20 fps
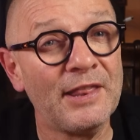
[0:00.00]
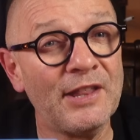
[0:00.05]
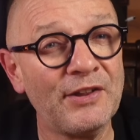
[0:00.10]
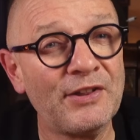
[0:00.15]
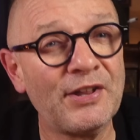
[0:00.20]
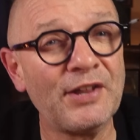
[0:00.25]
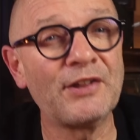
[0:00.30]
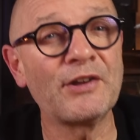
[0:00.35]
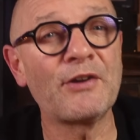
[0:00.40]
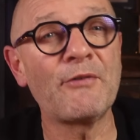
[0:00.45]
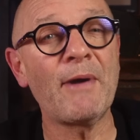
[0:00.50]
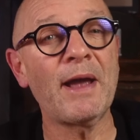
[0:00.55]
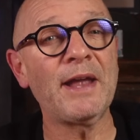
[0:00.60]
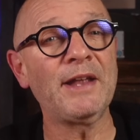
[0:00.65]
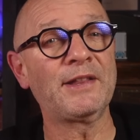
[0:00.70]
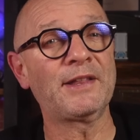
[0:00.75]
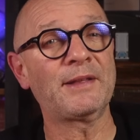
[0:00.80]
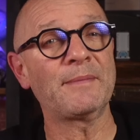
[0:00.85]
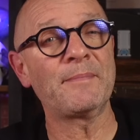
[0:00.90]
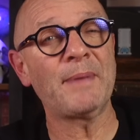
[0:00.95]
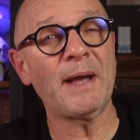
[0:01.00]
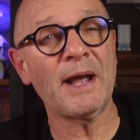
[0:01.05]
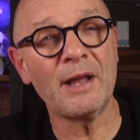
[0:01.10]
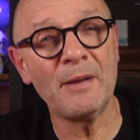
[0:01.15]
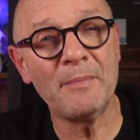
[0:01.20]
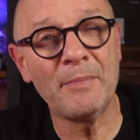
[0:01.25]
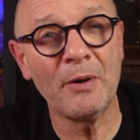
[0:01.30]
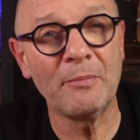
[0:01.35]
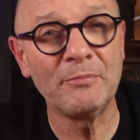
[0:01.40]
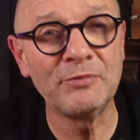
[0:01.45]
This is a great
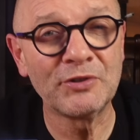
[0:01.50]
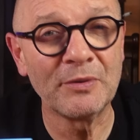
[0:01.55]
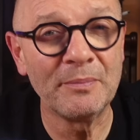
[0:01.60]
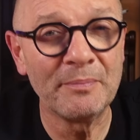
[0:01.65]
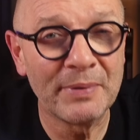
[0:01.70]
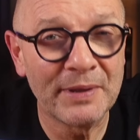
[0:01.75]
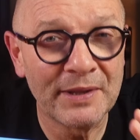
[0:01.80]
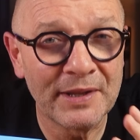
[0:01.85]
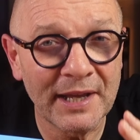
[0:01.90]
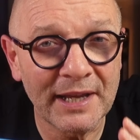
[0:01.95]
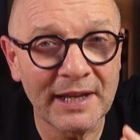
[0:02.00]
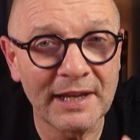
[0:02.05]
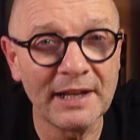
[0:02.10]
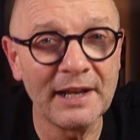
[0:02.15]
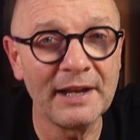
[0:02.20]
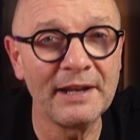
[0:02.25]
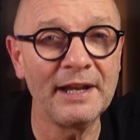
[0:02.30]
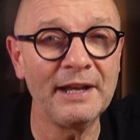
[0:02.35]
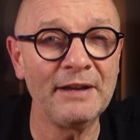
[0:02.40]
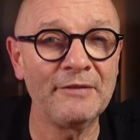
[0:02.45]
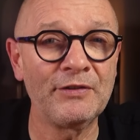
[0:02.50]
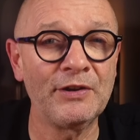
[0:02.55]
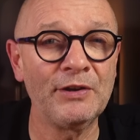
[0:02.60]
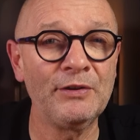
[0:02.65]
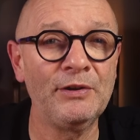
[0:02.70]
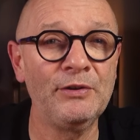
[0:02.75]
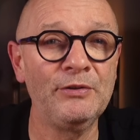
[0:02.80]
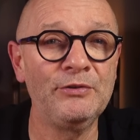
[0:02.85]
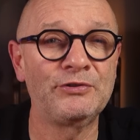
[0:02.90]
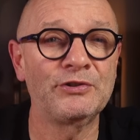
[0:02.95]
backup option, particularly if you
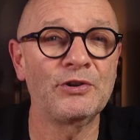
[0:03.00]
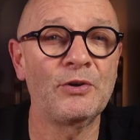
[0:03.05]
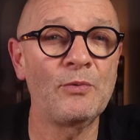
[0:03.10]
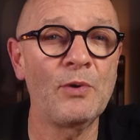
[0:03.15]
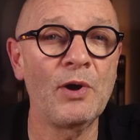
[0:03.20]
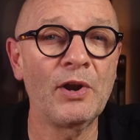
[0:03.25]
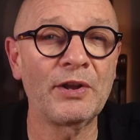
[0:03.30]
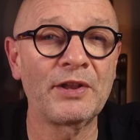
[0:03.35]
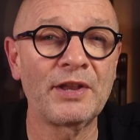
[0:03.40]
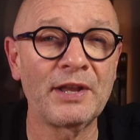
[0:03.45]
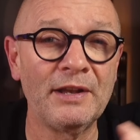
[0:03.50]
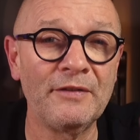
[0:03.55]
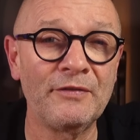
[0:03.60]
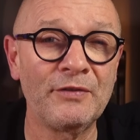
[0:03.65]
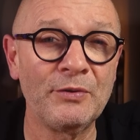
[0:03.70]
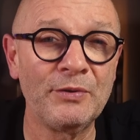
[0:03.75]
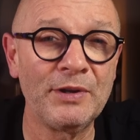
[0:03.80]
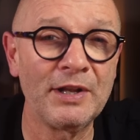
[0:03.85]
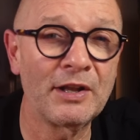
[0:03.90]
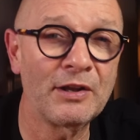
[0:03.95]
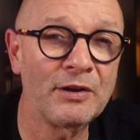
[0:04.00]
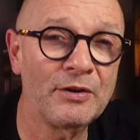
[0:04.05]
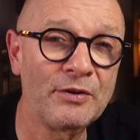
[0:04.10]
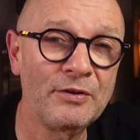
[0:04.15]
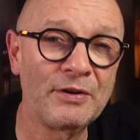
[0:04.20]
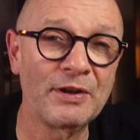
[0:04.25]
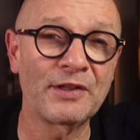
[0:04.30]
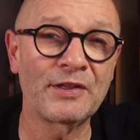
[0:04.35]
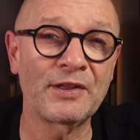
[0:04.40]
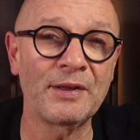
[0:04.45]
lose your wallet, and if you
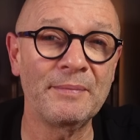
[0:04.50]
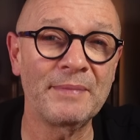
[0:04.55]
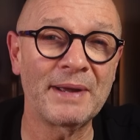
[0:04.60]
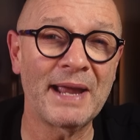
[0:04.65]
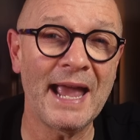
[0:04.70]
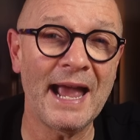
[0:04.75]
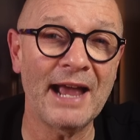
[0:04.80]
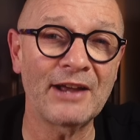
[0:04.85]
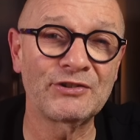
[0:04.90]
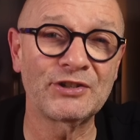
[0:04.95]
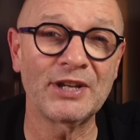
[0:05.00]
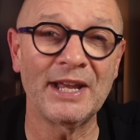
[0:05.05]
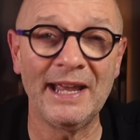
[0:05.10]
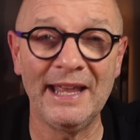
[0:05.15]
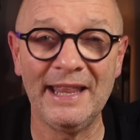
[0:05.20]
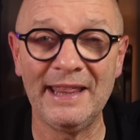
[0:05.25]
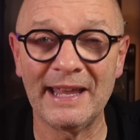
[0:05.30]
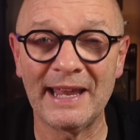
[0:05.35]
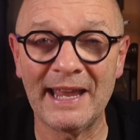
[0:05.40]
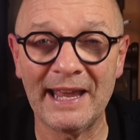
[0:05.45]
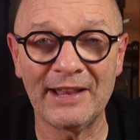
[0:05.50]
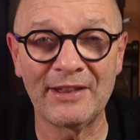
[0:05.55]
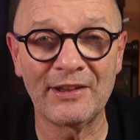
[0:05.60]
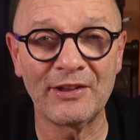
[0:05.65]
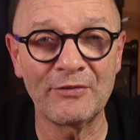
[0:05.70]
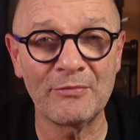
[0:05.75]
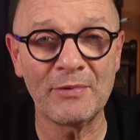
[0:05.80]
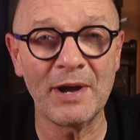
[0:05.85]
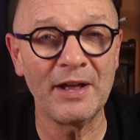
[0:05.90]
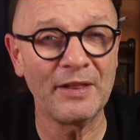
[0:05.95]
include some cash in the kit
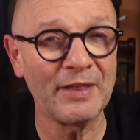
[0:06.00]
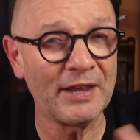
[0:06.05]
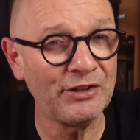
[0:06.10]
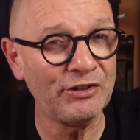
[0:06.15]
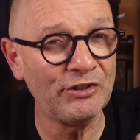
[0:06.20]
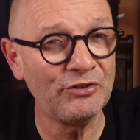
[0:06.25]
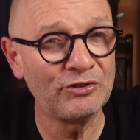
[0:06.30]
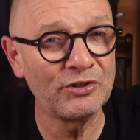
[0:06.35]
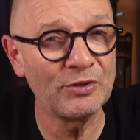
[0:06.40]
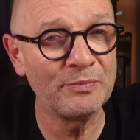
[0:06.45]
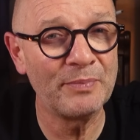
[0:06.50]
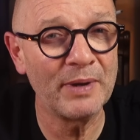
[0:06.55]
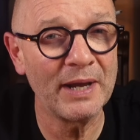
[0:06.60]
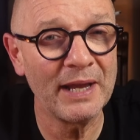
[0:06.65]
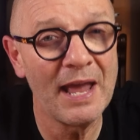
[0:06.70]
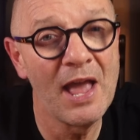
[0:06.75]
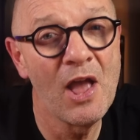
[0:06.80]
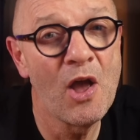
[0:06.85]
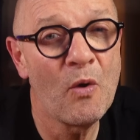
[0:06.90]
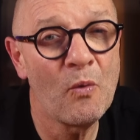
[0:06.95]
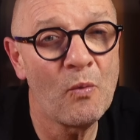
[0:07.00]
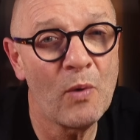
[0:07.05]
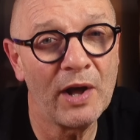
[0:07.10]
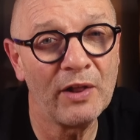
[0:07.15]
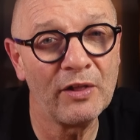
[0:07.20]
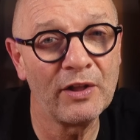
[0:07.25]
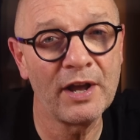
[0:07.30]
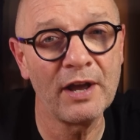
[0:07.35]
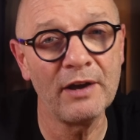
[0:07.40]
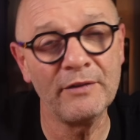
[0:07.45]
as well, then you should be
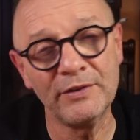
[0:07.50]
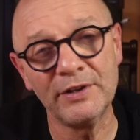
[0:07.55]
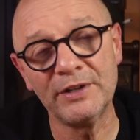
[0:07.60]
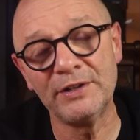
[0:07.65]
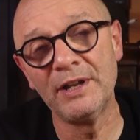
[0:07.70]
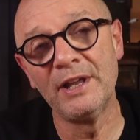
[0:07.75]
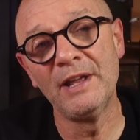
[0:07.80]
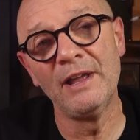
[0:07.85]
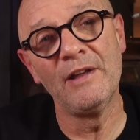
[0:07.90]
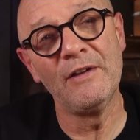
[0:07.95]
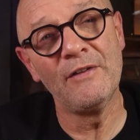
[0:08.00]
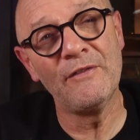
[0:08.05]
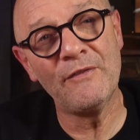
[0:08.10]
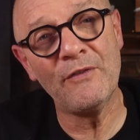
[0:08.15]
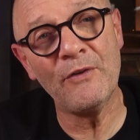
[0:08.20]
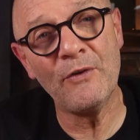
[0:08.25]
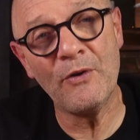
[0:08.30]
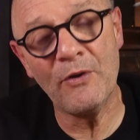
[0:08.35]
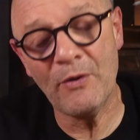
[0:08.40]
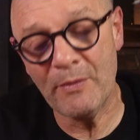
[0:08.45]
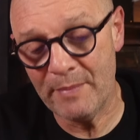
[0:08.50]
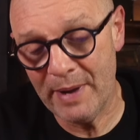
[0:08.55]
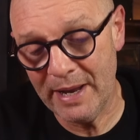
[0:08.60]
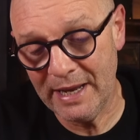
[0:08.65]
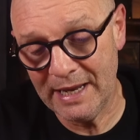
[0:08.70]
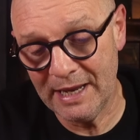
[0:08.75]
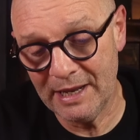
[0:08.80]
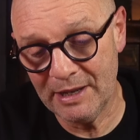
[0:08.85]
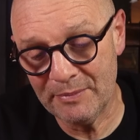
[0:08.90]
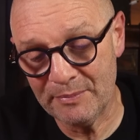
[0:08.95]
well covered for
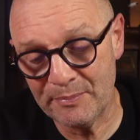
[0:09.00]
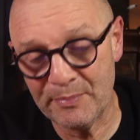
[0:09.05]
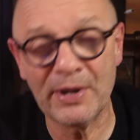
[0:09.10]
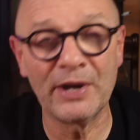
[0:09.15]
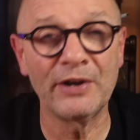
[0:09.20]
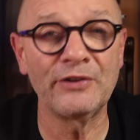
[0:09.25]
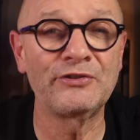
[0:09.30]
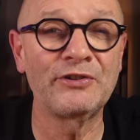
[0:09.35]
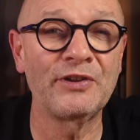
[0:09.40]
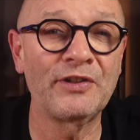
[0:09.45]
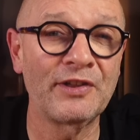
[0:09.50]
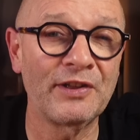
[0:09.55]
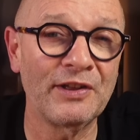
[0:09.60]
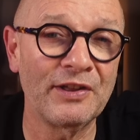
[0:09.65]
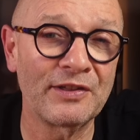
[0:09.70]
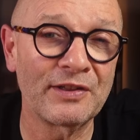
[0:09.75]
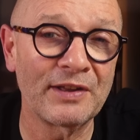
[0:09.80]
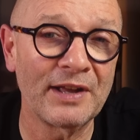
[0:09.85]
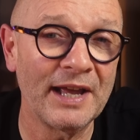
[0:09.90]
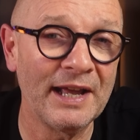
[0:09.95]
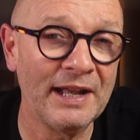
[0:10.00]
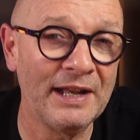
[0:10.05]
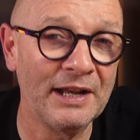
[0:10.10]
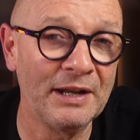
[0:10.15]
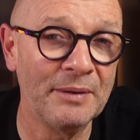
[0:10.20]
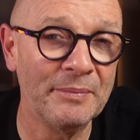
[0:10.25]
making purchases in an